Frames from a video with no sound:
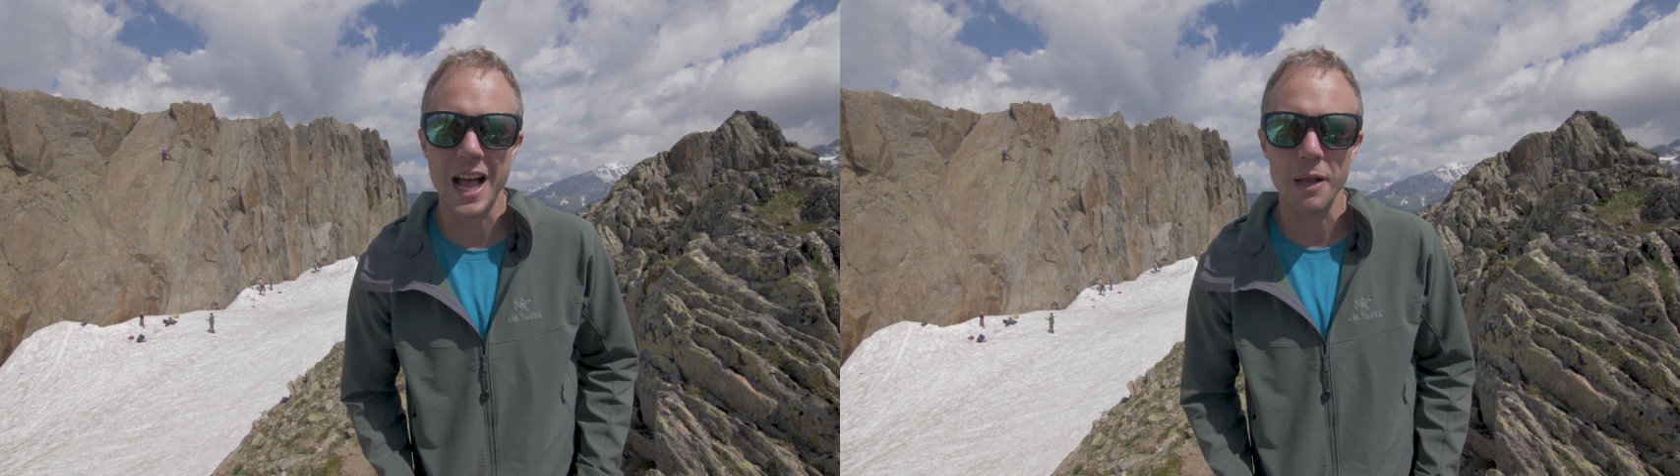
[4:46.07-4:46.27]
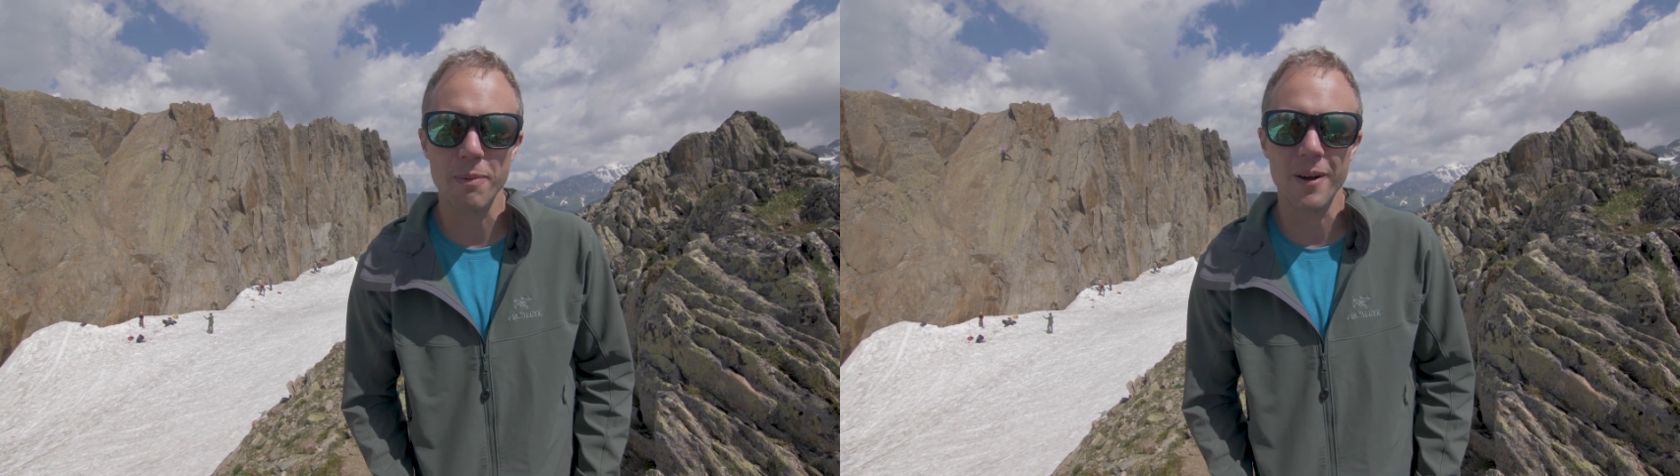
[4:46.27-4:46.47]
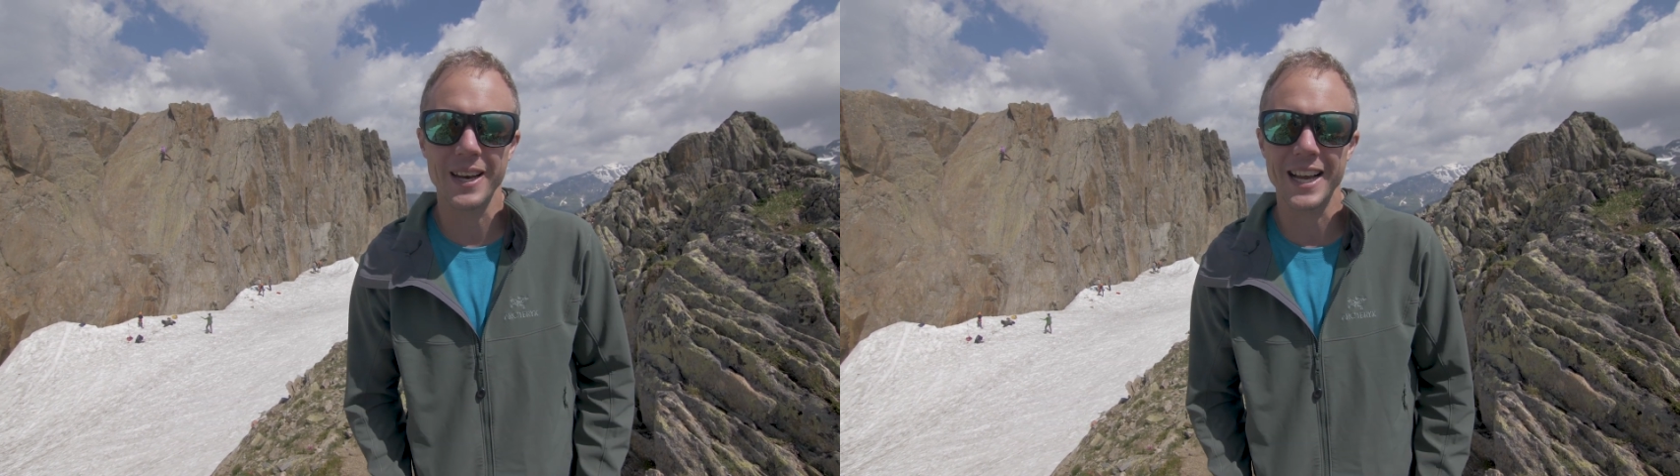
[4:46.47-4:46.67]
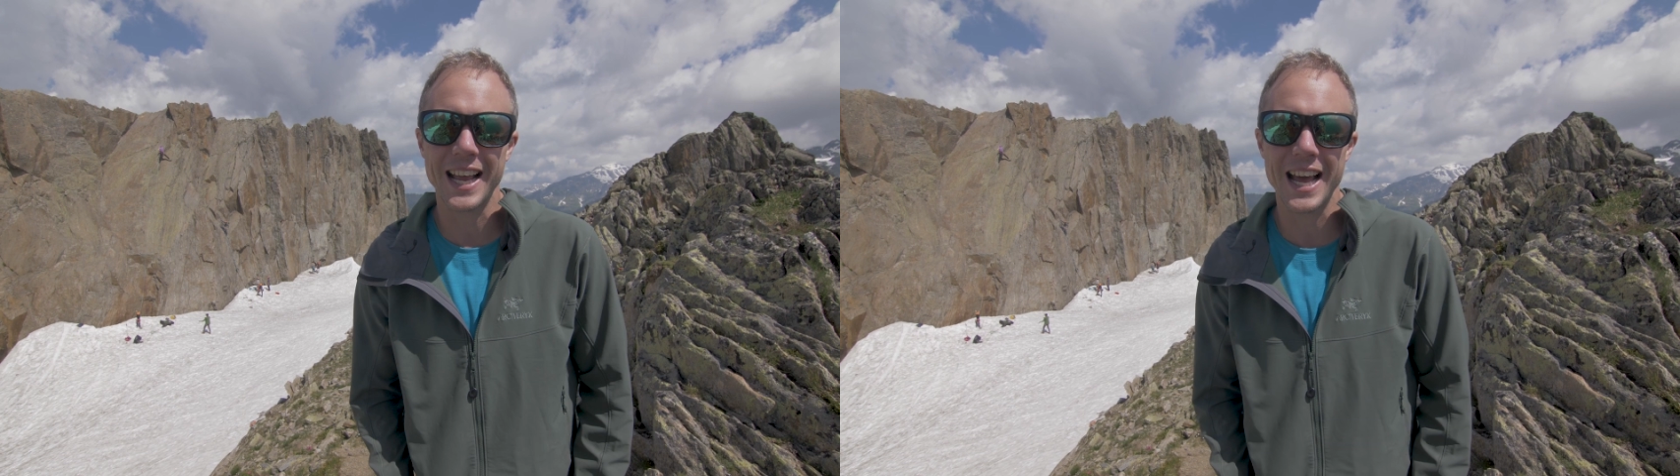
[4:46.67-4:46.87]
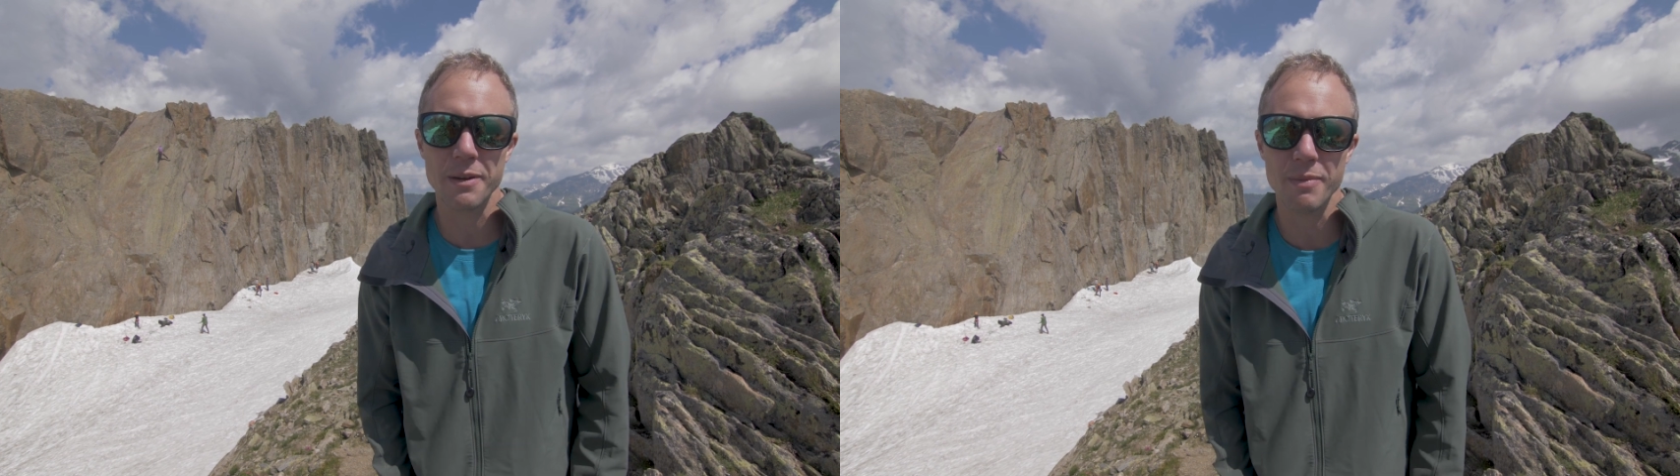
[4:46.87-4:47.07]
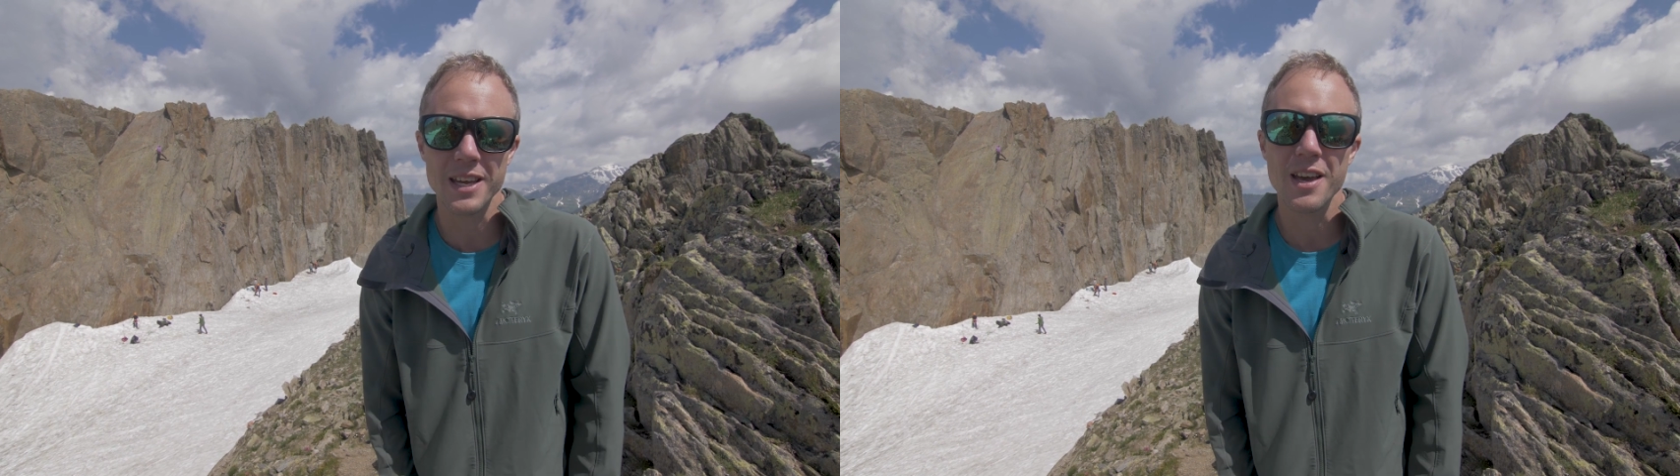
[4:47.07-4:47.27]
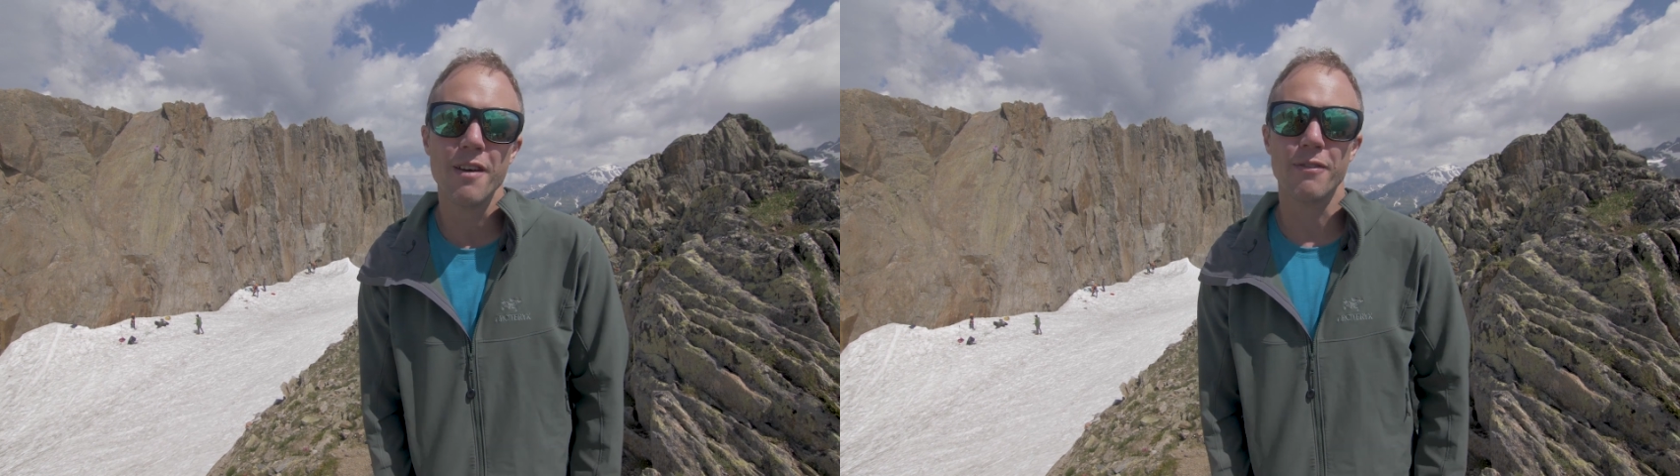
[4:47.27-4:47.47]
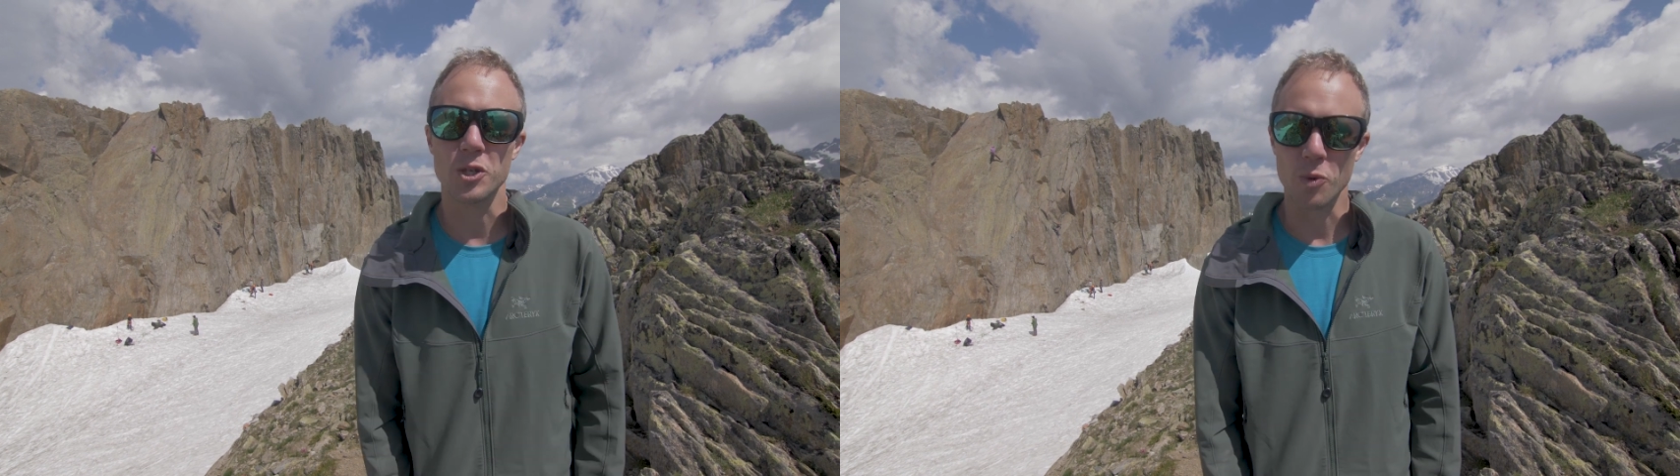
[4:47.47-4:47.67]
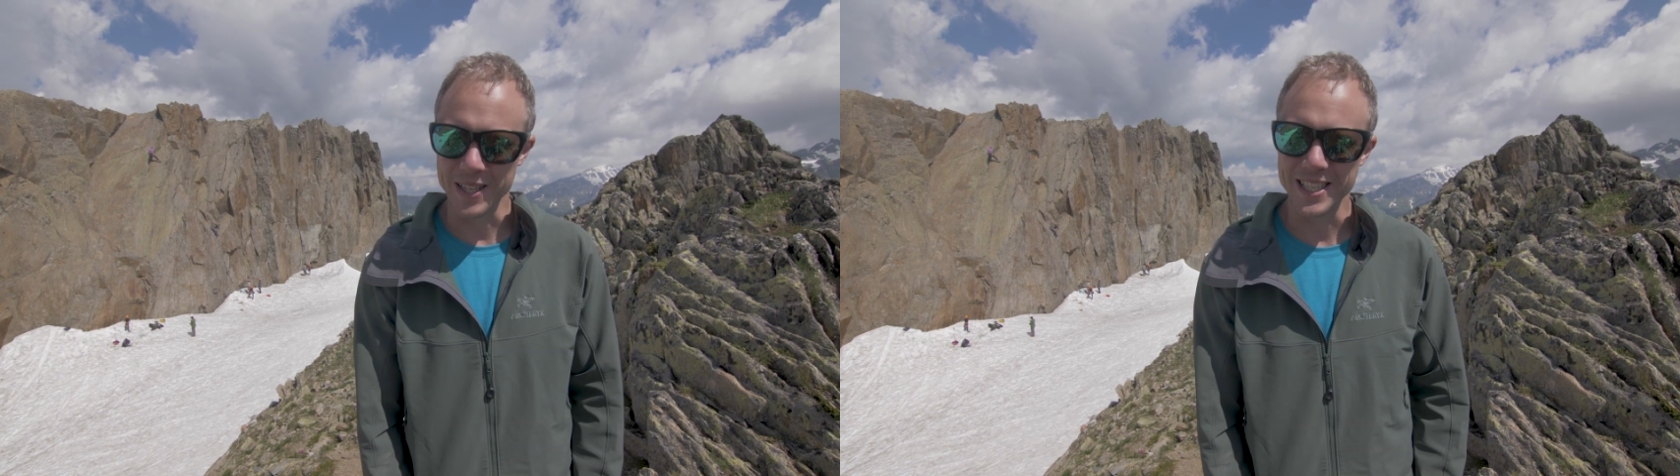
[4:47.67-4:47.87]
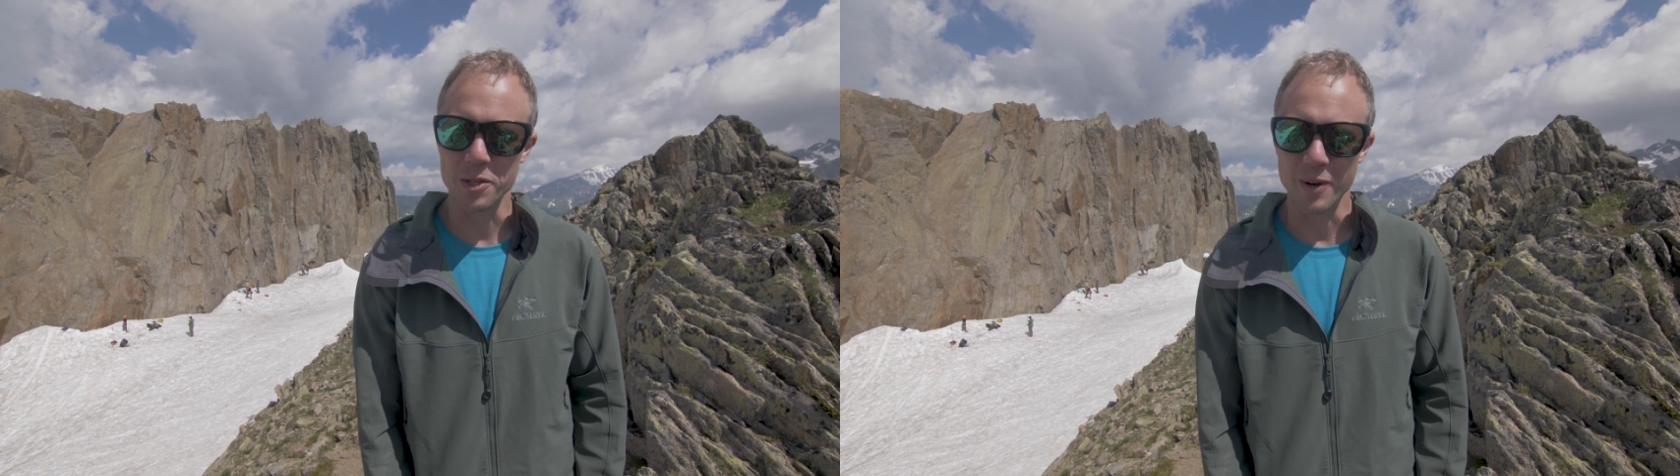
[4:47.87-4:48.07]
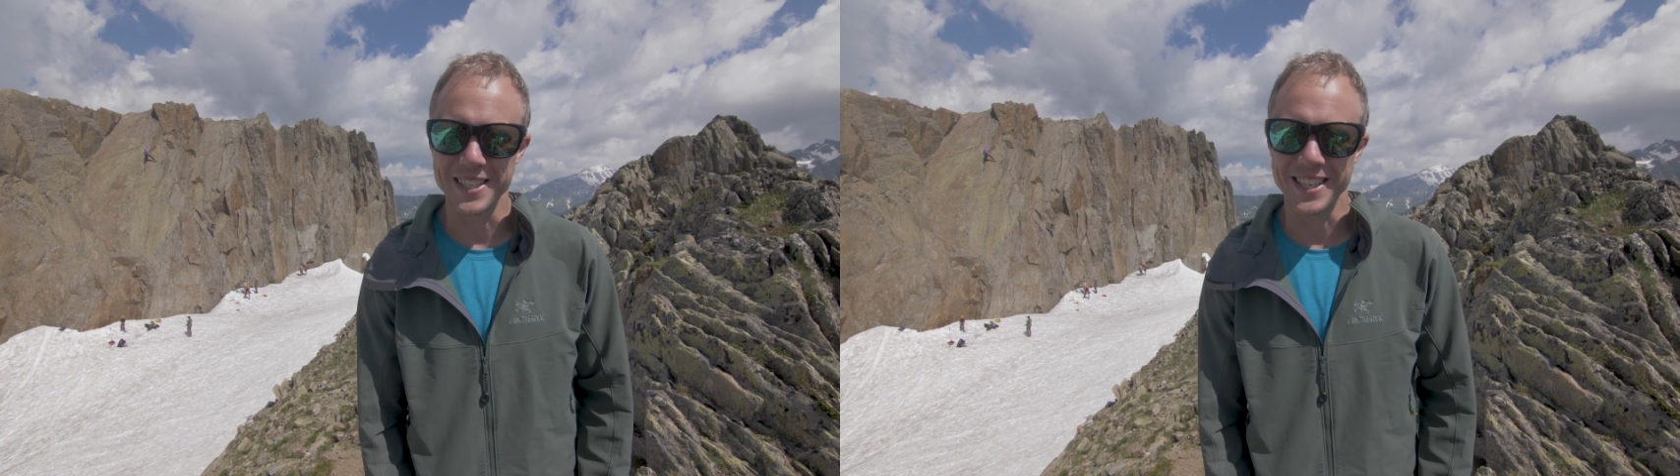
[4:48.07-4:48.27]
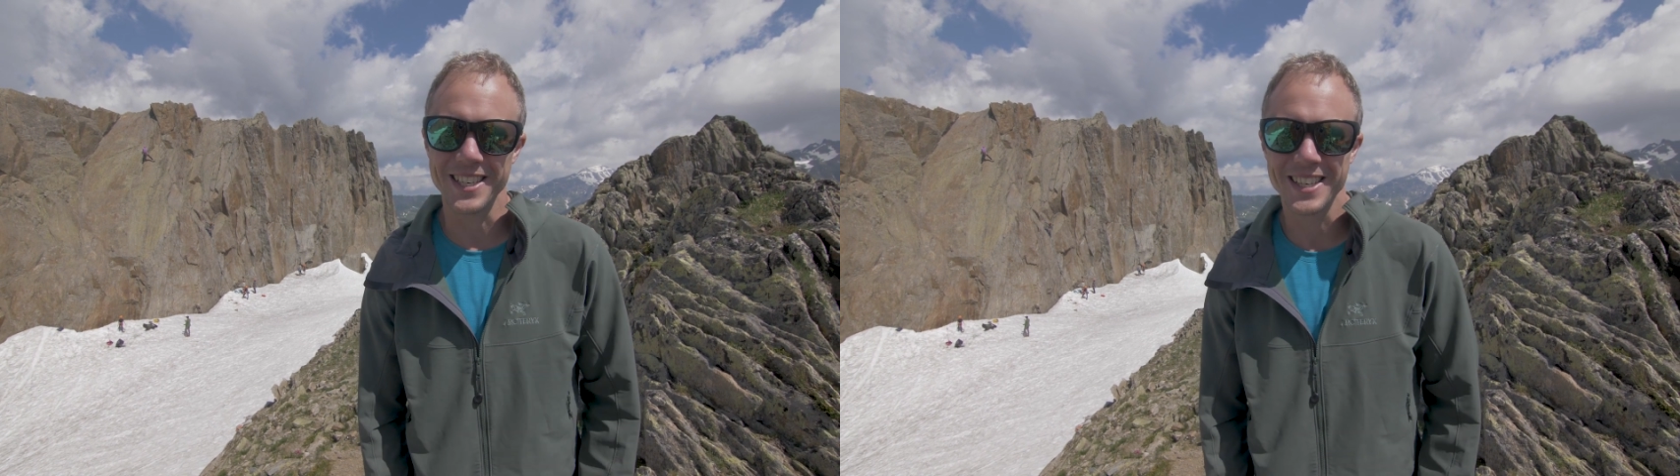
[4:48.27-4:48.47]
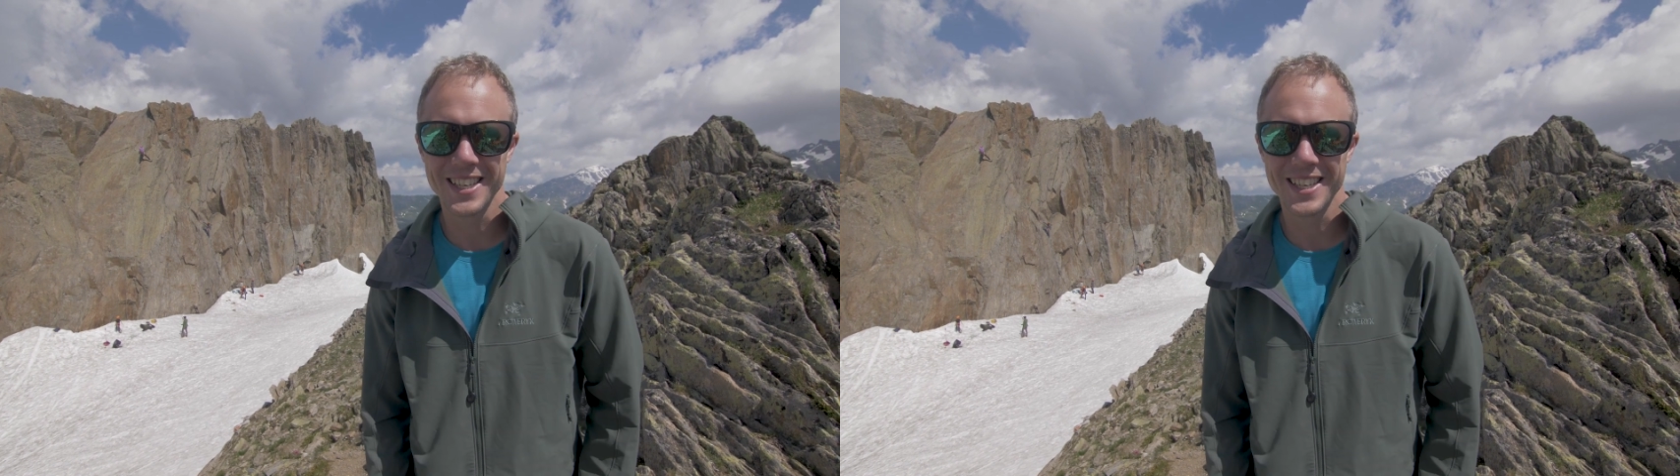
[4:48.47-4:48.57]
Alpine Academy for 2020.